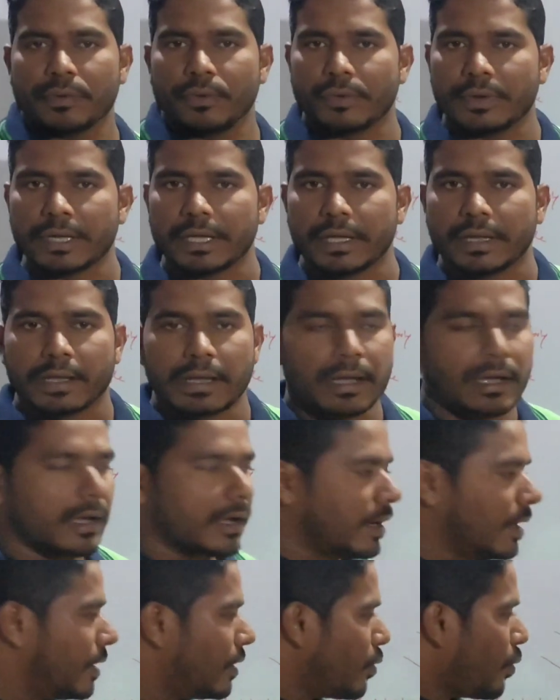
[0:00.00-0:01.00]
Okay,
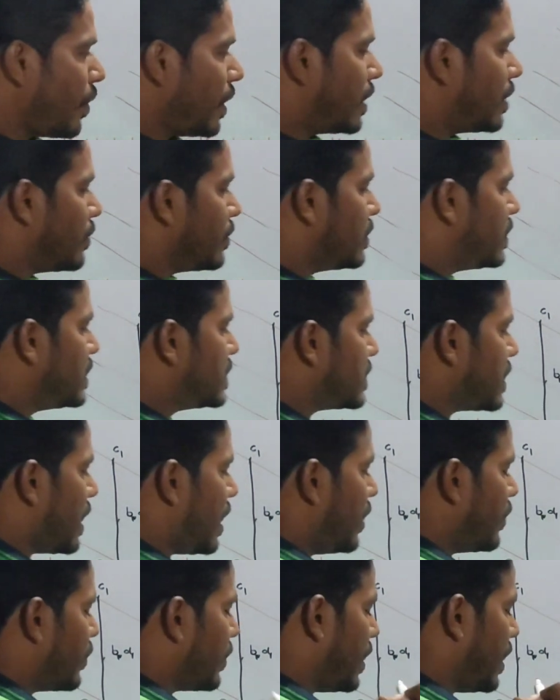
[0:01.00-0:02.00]
and whatever this
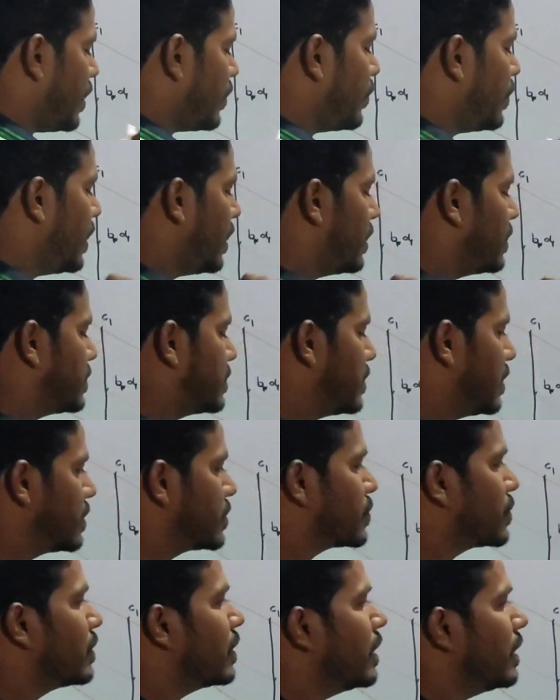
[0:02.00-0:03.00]
arrowhead is there,
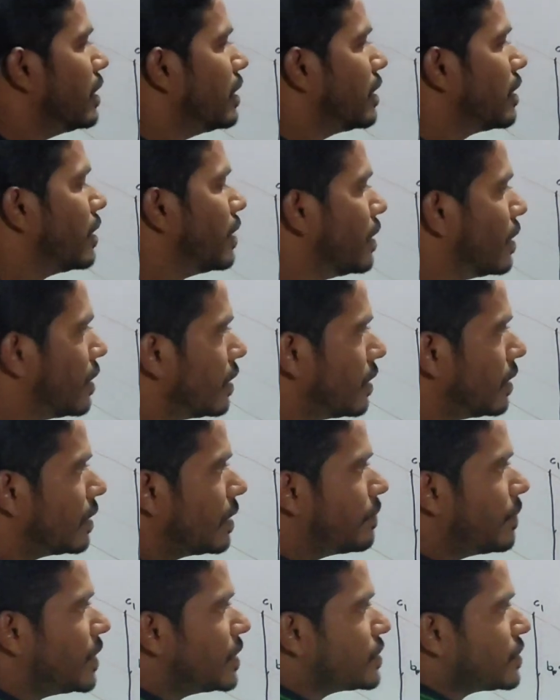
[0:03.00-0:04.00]
so it
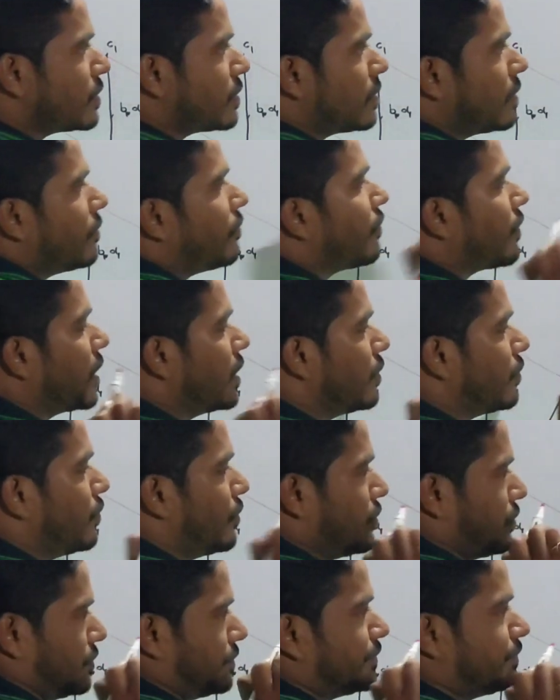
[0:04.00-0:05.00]
depends on the front
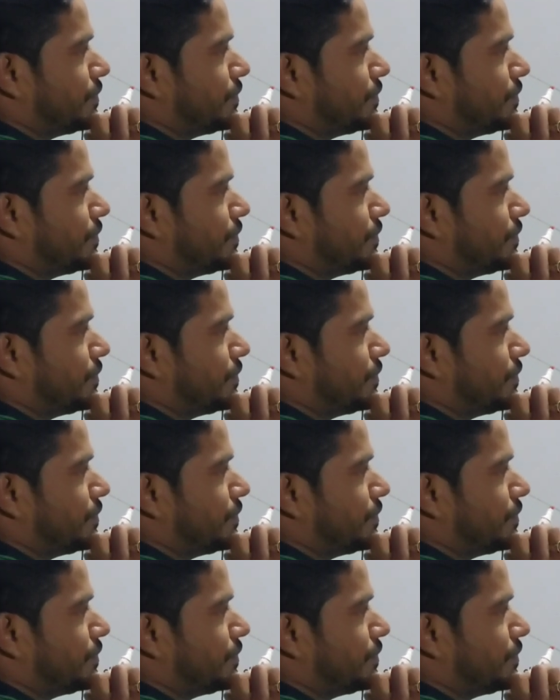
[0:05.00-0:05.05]
view.